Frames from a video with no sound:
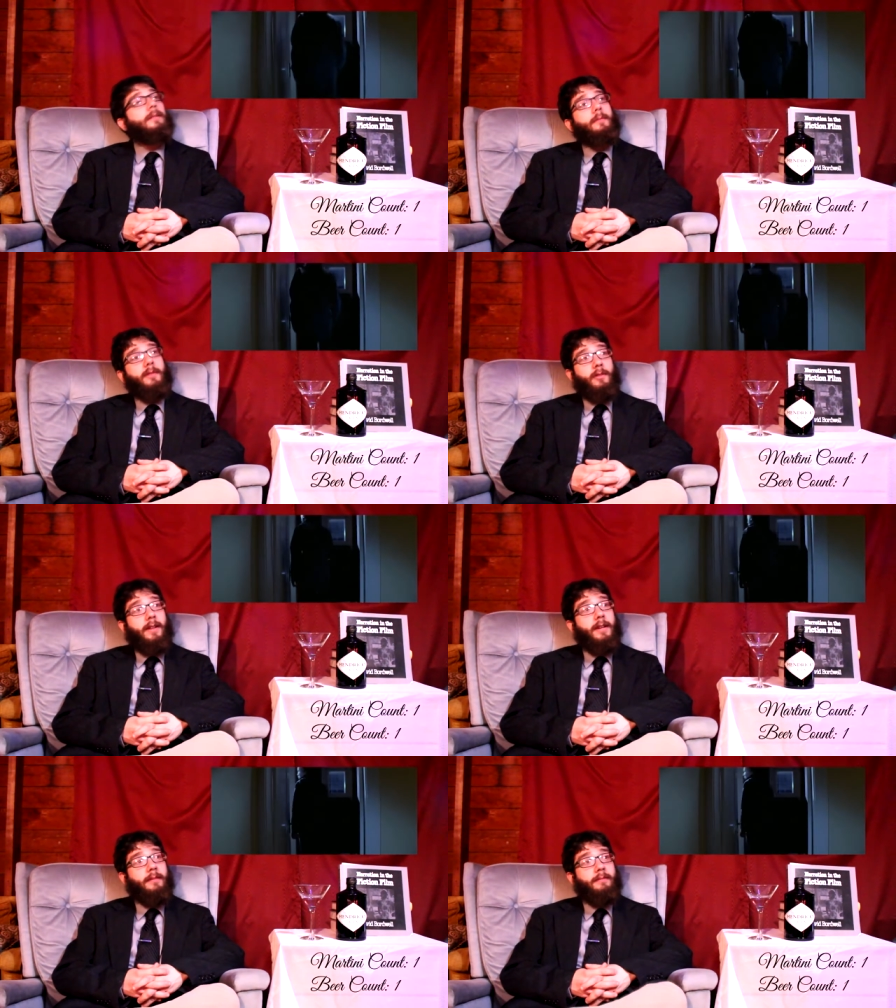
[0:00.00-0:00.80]
Want me to do
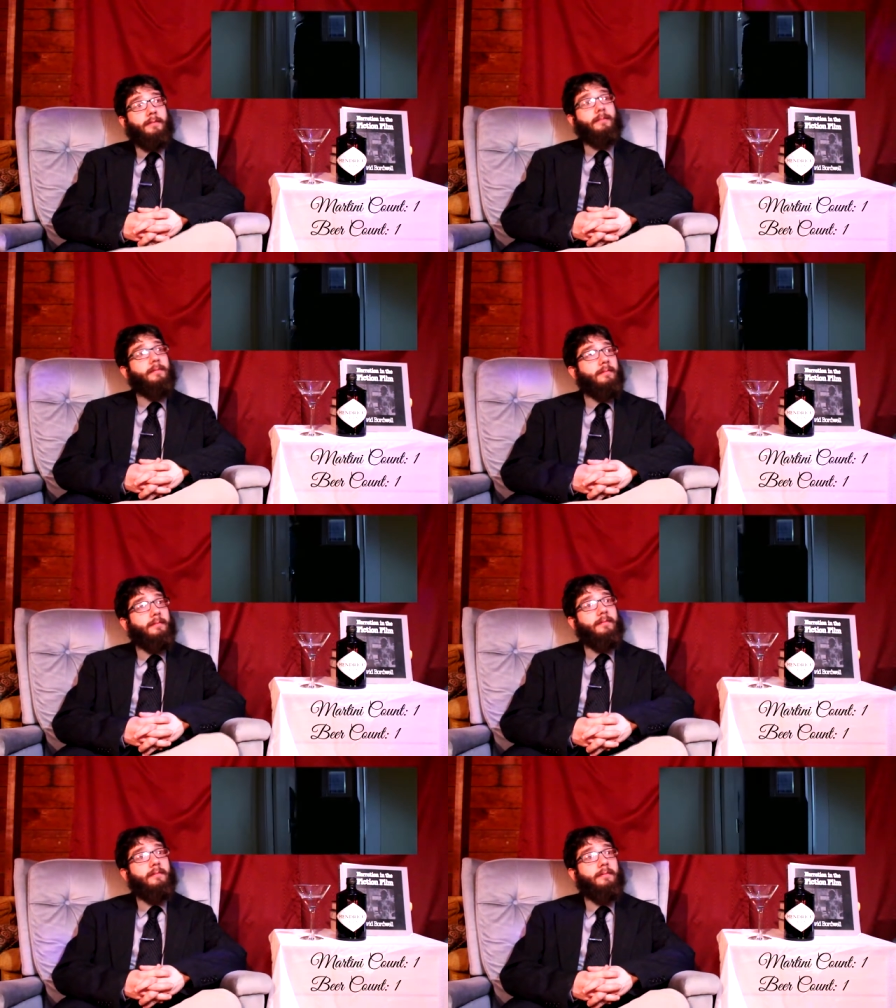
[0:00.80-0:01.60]
that again?
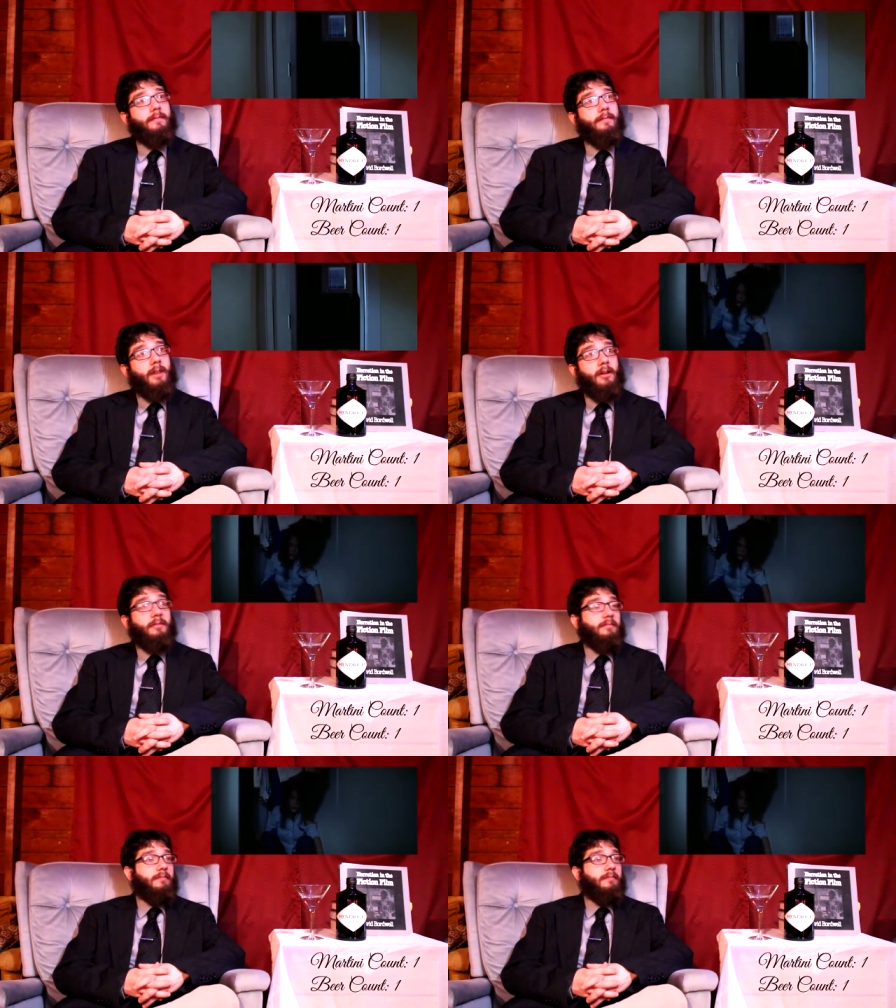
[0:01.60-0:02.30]
No?